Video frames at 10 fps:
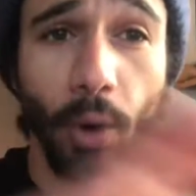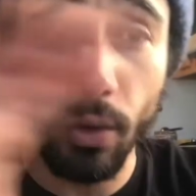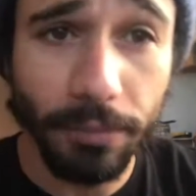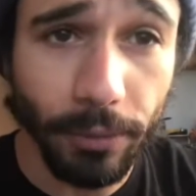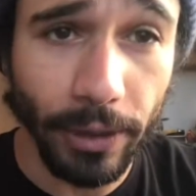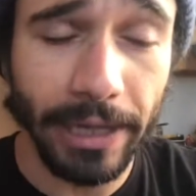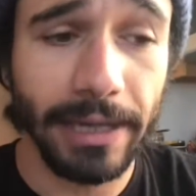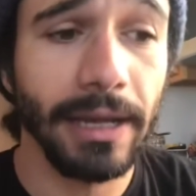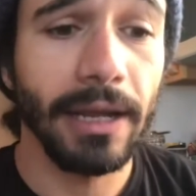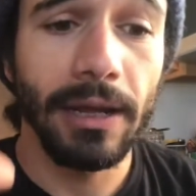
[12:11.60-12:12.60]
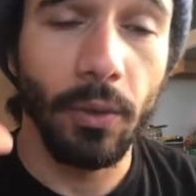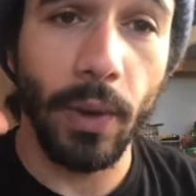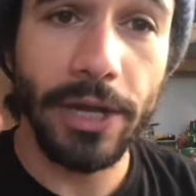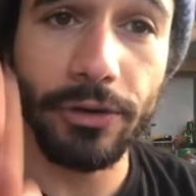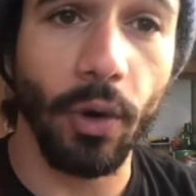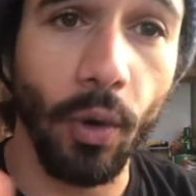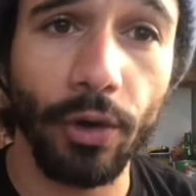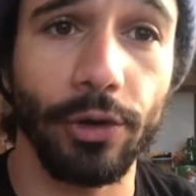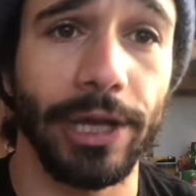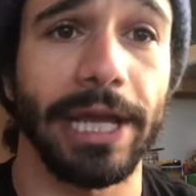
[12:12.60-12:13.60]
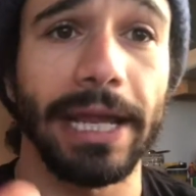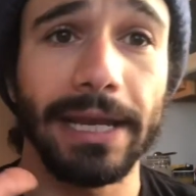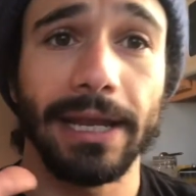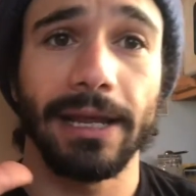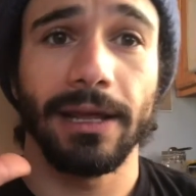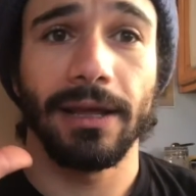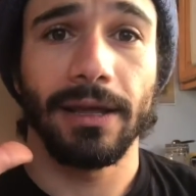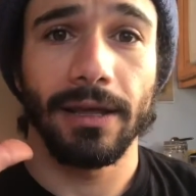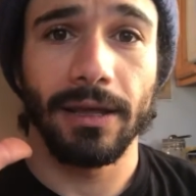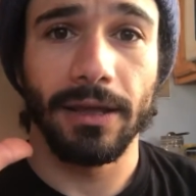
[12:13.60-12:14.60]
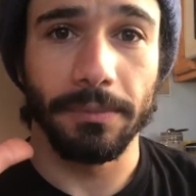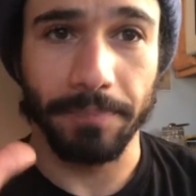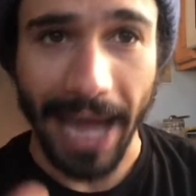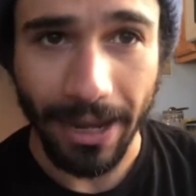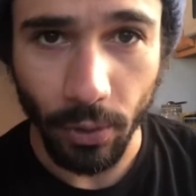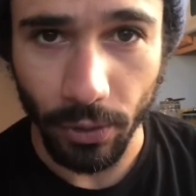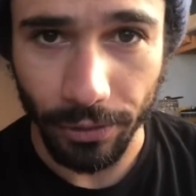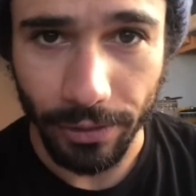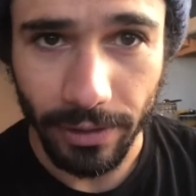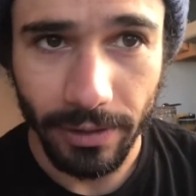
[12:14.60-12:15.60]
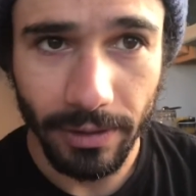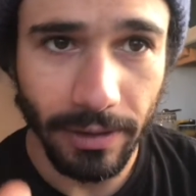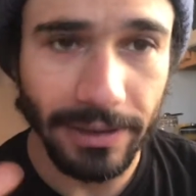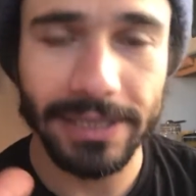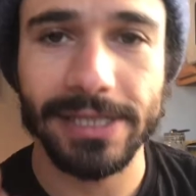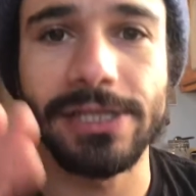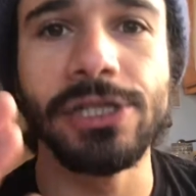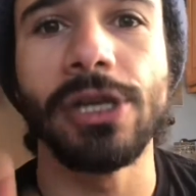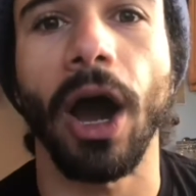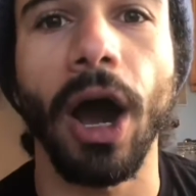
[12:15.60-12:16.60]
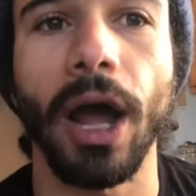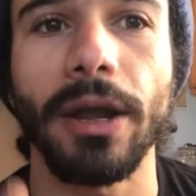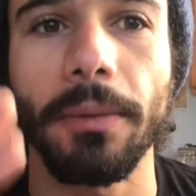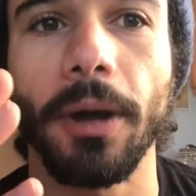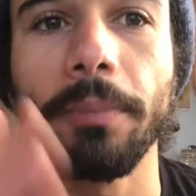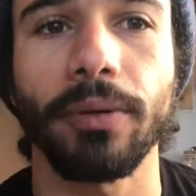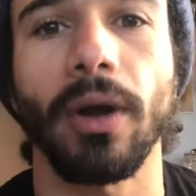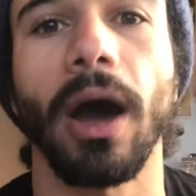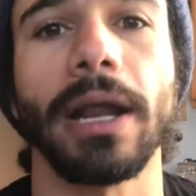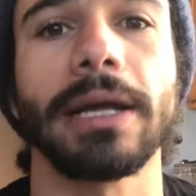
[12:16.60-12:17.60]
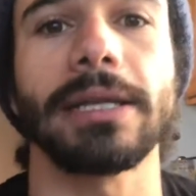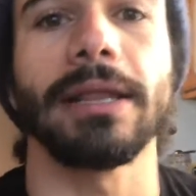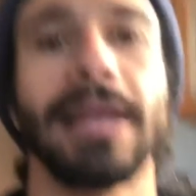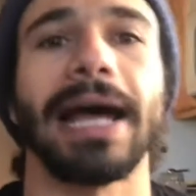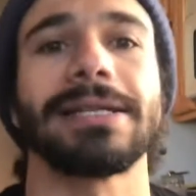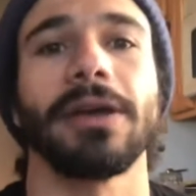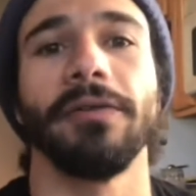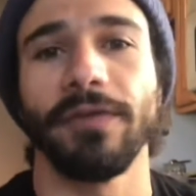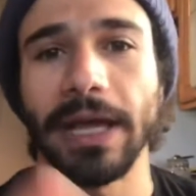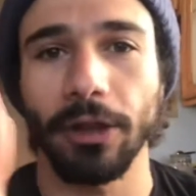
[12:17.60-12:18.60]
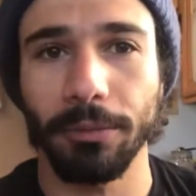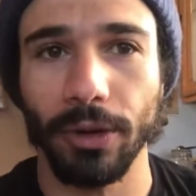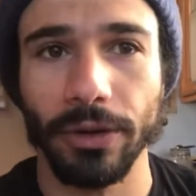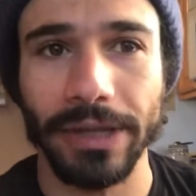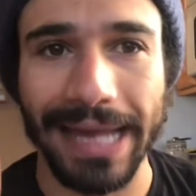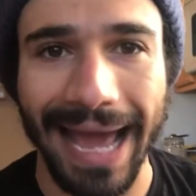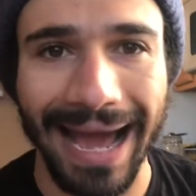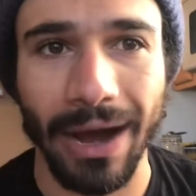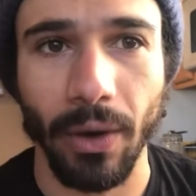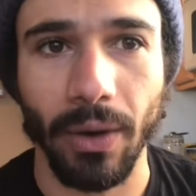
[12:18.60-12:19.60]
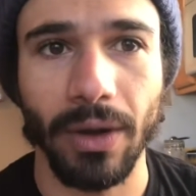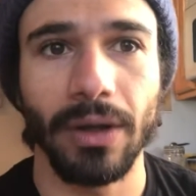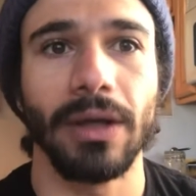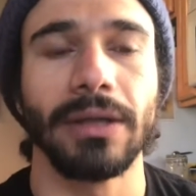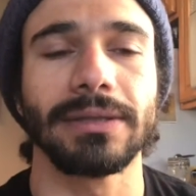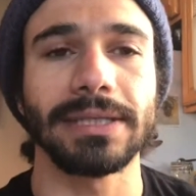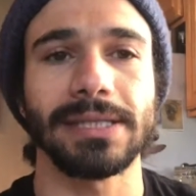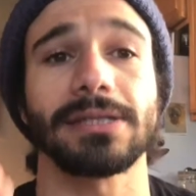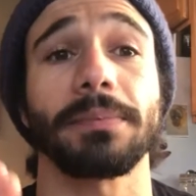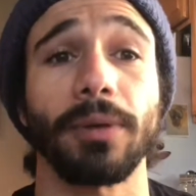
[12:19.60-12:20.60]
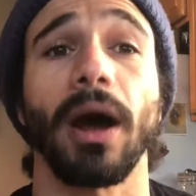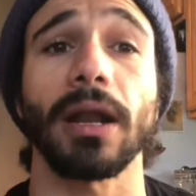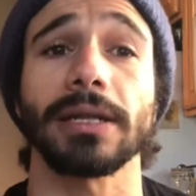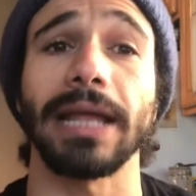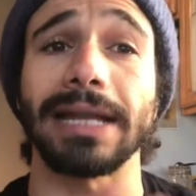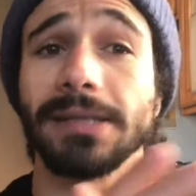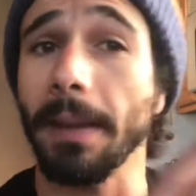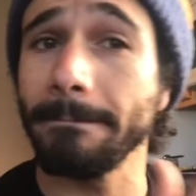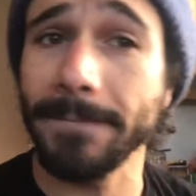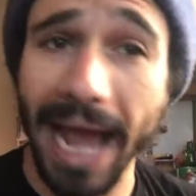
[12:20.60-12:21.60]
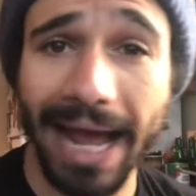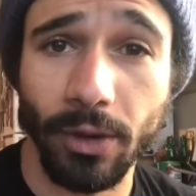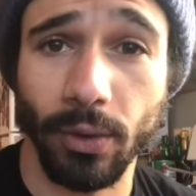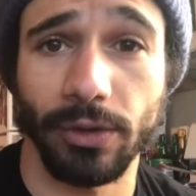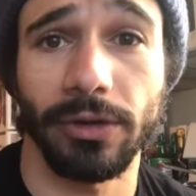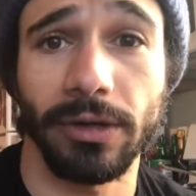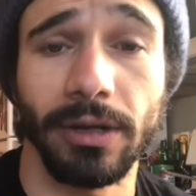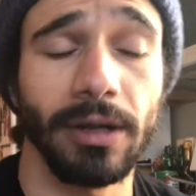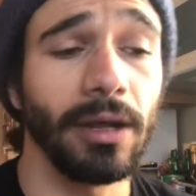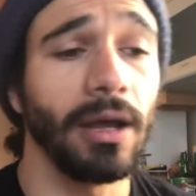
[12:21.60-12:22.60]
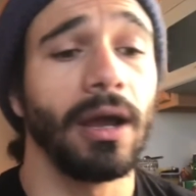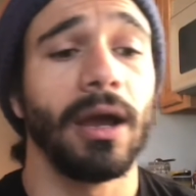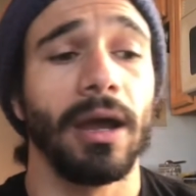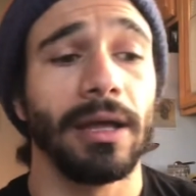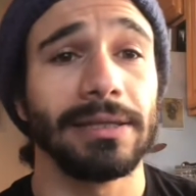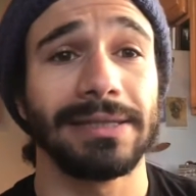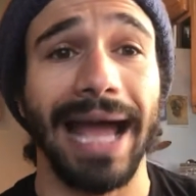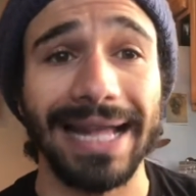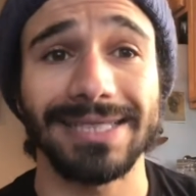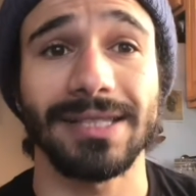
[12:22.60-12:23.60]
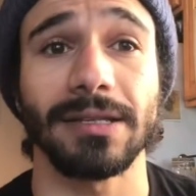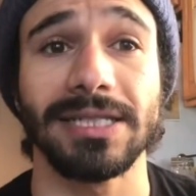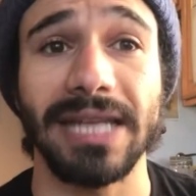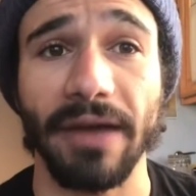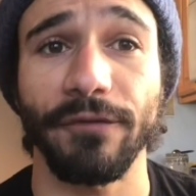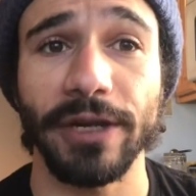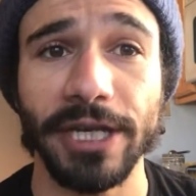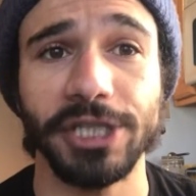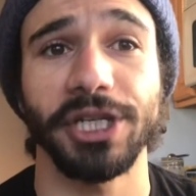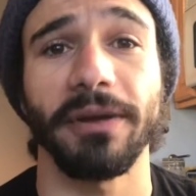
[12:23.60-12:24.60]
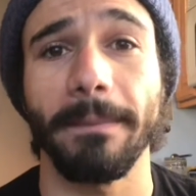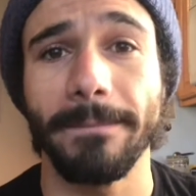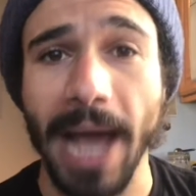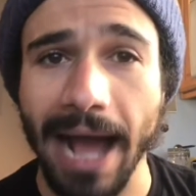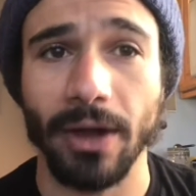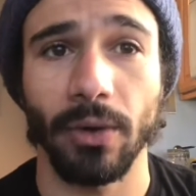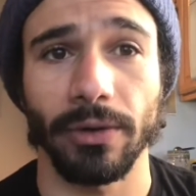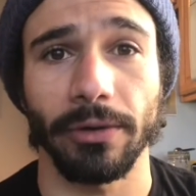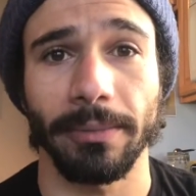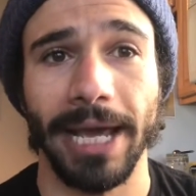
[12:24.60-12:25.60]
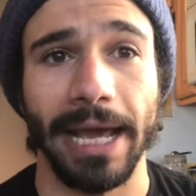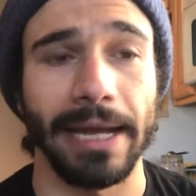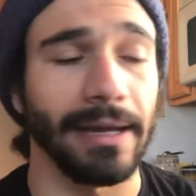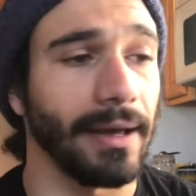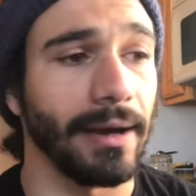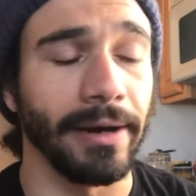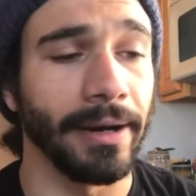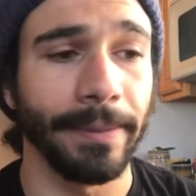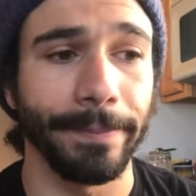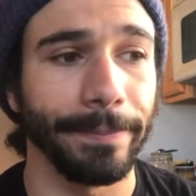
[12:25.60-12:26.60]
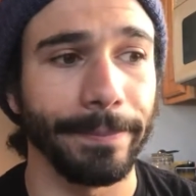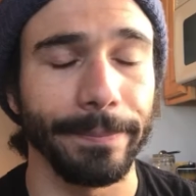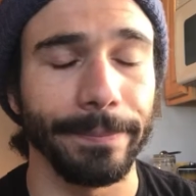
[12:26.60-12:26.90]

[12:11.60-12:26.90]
bold print when you're ordering it back ordered. This is not a product that's available now. This is a product that's back ordered that's the definition of back ordered, man. Um,